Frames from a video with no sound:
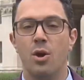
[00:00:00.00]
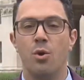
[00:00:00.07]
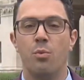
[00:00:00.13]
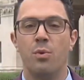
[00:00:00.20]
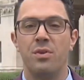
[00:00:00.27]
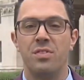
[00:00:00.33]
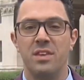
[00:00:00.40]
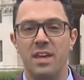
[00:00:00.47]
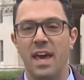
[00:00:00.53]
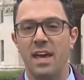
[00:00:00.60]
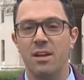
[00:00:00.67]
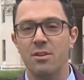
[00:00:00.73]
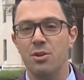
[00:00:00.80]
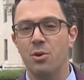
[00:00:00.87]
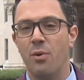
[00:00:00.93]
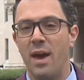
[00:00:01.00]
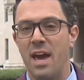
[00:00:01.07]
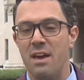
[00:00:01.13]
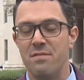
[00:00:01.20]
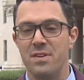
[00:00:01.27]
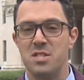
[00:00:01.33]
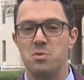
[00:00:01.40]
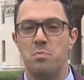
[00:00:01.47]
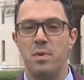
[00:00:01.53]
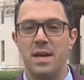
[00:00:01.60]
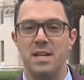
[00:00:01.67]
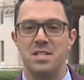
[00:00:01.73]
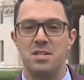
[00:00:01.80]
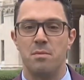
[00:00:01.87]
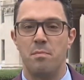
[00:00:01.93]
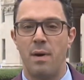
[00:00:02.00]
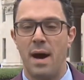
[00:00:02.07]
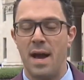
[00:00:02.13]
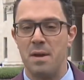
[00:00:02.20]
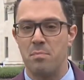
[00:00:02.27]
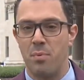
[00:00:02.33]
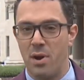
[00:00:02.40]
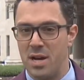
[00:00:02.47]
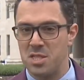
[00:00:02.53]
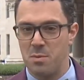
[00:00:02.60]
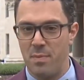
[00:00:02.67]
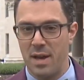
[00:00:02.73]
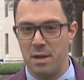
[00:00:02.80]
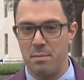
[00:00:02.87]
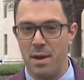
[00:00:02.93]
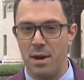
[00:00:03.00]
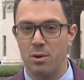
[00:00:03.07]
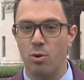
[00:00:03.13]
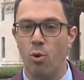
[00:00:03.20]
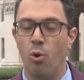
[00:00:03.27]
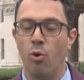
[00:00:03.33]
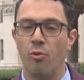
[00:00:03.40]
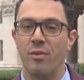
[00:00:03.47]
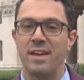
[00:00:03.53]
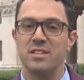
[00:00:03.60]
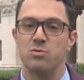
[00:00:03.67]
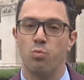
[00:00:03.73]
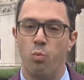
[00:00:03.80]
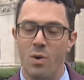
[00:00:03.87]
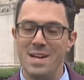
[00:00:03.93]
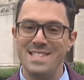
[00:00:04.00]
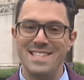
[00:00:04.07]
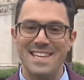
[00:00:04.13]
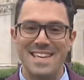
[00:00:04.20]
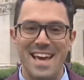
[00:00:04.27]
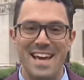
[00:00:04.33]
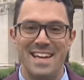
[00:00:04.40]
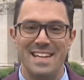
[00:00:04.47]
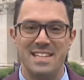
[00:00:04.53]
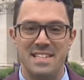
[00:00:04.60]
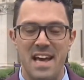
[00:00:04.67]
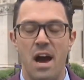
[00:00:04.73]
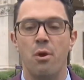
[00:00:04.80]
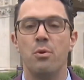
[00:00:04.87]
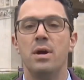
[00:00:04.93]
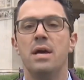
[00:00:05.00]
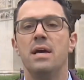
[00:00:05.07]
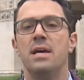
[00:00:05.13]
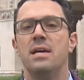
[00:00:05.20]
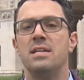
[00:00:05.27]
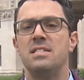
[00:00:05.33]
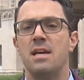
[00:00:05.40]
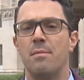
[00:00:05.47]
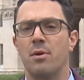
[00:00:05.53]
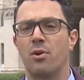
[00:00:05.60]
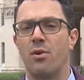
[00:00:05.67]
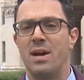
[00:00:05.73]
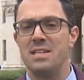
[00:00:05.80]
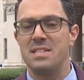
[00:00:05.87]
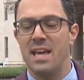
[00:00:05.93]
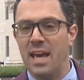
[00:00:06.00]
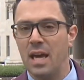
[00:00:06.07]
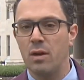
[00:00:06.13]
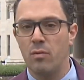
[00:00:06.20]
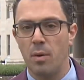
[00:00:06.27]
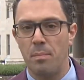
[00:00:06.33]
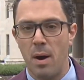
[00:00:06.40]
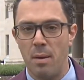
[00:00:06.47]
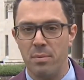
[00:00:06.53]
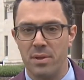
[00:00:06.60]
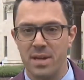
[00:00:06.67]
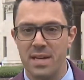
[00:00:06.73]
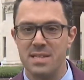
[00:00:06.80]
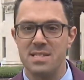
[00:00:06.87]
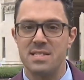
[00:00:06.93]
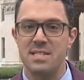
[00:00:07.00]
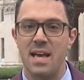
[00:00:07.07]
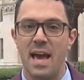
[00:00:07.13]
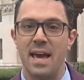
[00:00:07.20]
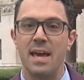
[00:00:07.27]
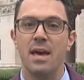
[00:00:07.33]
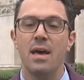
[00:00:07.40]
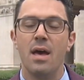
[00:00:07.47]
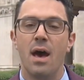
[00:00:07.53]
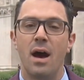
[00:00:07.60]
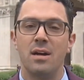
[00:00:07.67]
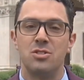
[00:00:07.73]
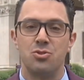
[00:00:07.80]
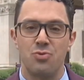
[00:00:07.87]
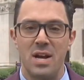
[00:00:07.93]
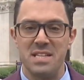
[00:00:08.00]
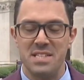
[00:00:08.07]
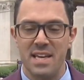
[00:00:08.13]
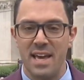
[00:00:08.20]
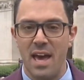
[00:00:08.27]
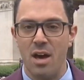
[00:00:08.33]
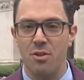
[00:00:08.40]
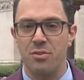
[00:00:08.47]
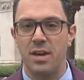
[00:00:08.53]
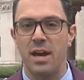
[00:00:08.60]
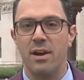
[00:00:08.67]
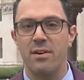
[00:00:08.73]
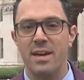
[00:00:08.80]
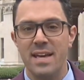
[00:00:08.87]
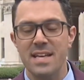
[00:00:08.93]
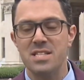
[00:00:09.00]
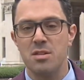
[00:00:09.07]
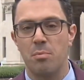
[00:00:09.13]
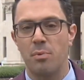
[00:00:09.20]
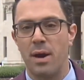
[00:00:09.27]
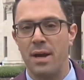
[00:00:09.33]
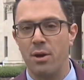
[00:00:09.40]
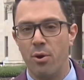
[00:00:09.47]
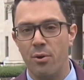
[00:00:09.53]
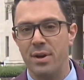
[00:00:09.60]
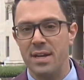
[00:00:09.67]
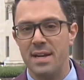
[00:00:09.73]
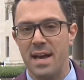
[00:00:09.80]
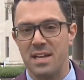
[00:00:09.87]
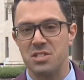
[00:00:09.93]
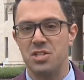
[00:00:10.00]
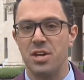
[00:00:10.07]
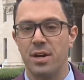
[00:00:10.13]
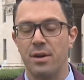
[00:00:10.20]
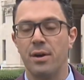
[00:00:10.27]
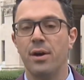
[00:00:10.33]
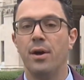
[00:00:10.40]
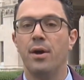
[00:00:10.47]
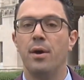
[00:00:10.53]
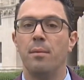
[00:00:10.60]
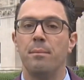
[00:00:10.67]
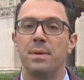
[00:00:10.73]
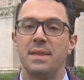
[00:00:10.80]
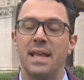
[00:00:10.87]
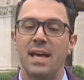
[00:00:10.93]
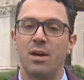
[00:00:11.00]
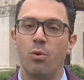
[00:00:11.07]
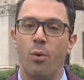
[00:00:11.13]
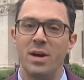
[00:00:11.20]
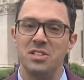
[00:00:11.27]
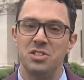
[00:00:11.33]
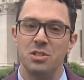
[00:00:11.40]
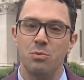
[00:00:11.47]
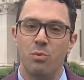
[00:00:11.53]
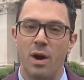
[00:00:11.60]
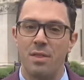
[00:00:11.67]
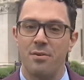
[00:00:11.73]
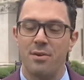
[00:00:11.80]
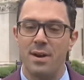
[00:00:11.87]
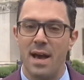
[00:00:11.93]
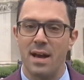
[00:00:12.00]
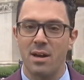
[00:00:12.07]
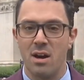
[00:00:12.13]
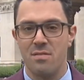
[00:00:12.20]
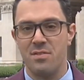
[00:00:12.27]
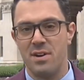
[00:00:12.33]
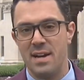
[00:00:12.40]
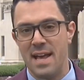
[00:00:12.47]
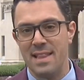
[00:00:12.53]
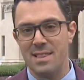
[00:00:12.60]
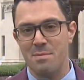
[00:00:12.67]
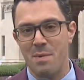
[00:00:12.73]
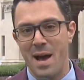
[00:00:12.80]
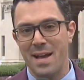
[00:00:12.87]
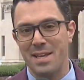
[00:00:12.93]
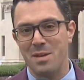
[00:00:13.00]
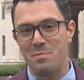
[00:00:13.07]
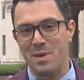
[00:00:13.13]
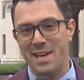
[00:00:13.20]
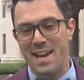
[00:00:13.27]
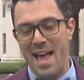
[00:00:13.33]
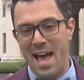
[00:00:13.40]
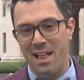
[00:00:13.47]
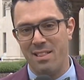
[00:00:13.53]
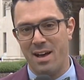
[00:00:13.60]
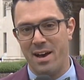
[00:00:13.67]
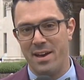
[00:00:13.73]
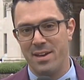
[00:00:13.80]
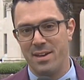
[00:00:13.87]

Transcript: With Yale New Haven's bid to buy Prospect Medical Holdings once again in doubt, Democrats and Republicans say addressing healthcare is a priority next year but they question whether or not Governor Ned Lamont could be an ally.